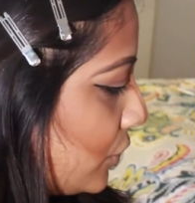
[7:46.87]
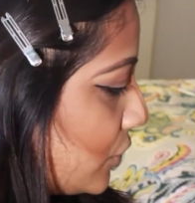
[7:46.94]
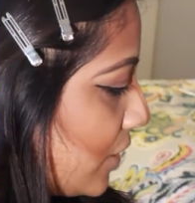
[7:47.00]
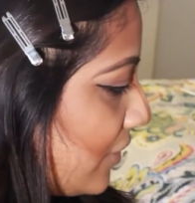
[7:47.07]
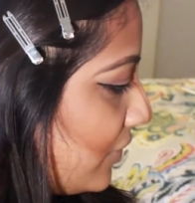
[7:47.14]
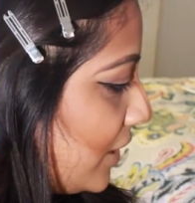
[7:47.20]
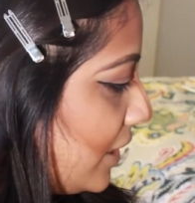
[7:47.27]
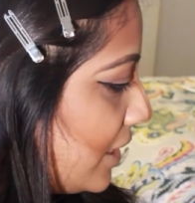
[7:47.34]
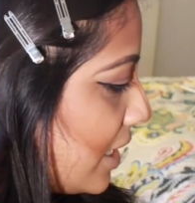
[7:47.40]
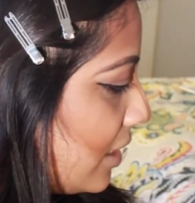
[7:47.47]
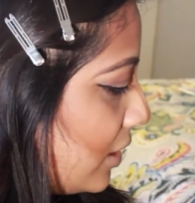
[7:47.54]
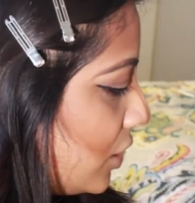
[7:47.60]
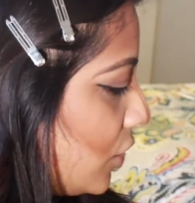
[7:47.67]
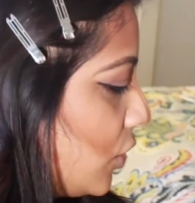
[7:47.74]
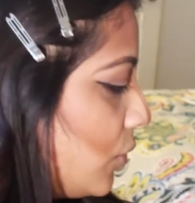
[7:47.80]
So I have the
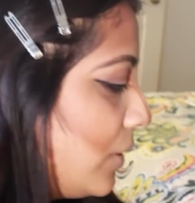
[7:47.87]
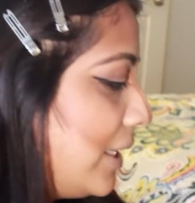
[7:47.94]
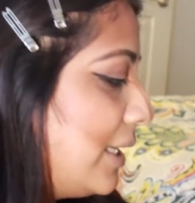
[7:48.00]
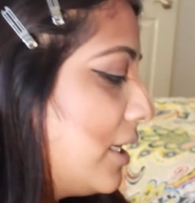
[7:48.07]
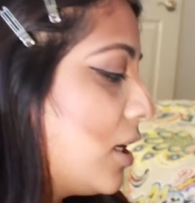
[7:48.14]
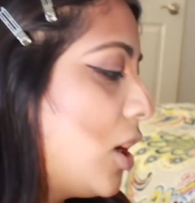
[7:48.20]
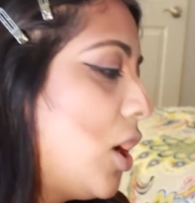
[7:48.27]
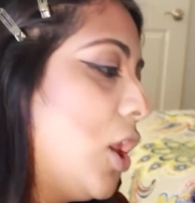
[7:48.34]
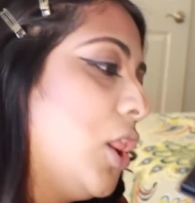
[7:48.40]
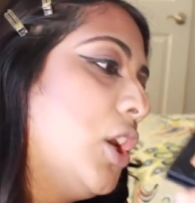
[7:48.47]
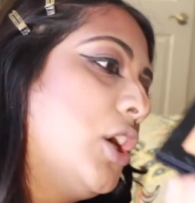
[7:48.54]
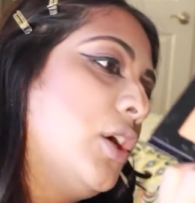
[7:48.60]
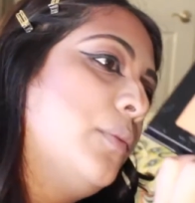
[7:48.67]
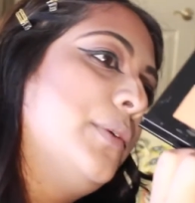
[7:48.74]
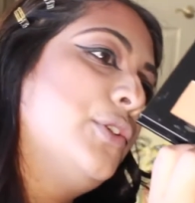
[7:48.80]
yellowy
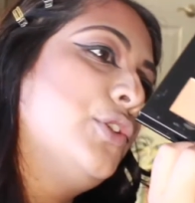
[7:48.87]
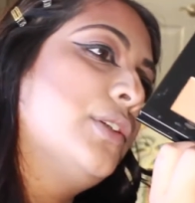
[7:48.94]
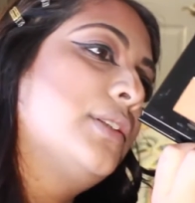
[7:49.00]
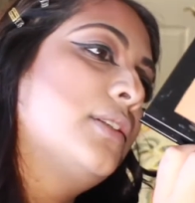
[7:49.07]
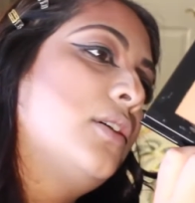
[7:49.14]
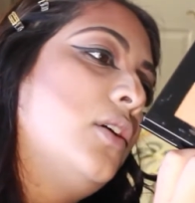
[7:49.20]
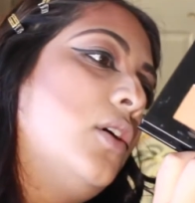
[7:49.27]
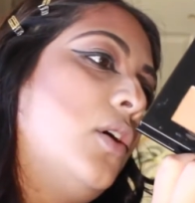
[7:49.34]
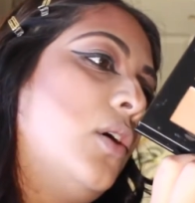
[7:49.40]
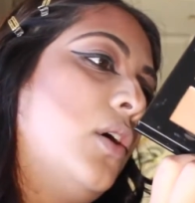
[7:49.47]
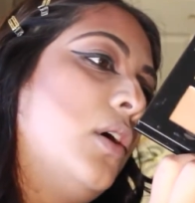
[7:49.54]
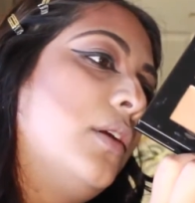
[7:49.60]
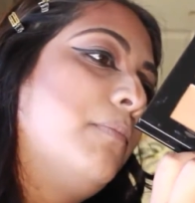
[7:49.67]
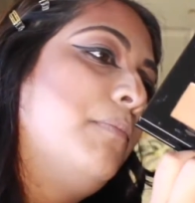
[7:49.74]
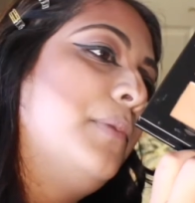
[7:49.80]
color, which is
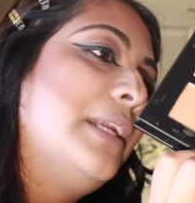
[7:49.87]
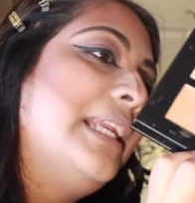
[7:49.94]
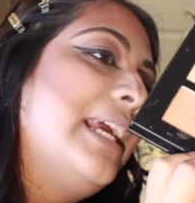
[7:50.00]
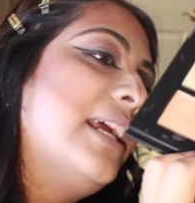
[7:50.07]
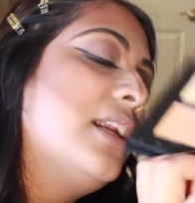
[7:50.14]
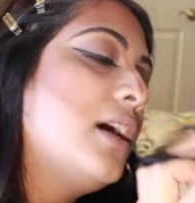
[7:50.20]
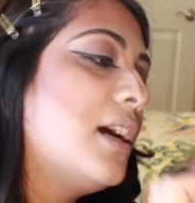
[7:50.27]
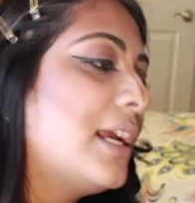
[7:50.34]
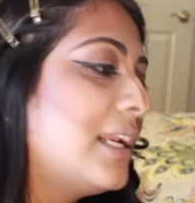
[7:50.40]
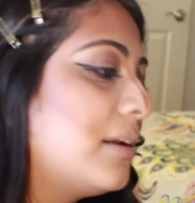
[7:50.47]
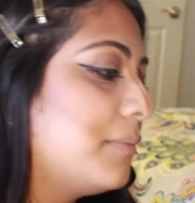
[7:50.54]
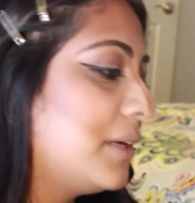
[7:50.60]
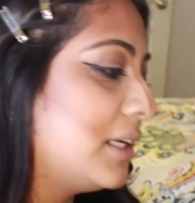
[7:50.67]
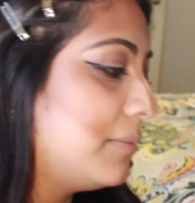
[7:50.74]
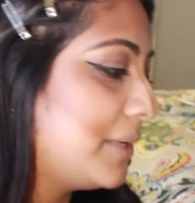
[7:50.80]
called Banana, and
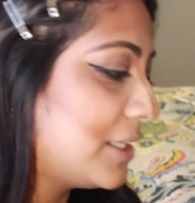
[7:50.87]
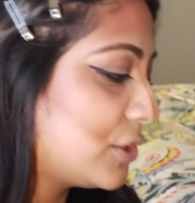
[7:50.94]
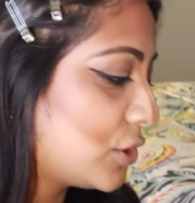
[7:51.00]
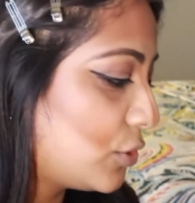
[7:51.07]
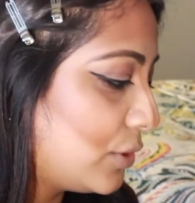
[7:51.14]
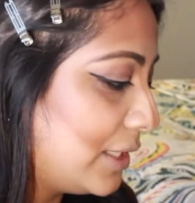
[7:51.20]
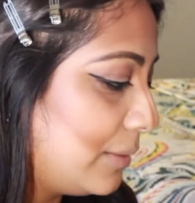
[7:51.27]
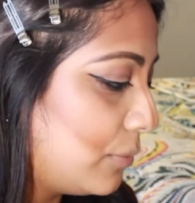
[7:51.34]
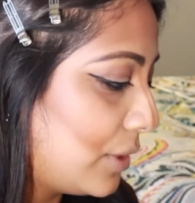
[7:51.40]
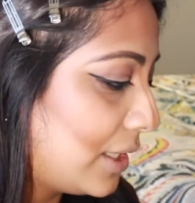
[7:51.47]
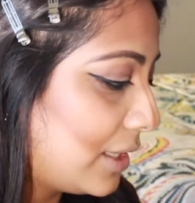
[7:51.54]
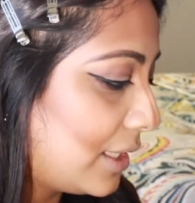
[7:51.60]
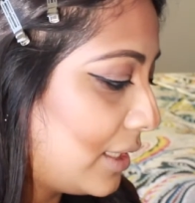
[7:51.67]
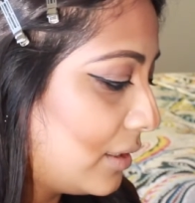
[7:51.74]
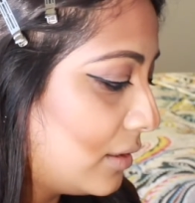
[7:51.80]
I'm going to mix cream
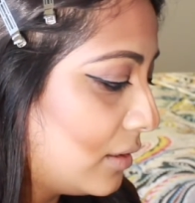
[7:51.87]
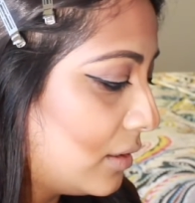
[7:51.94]
with it.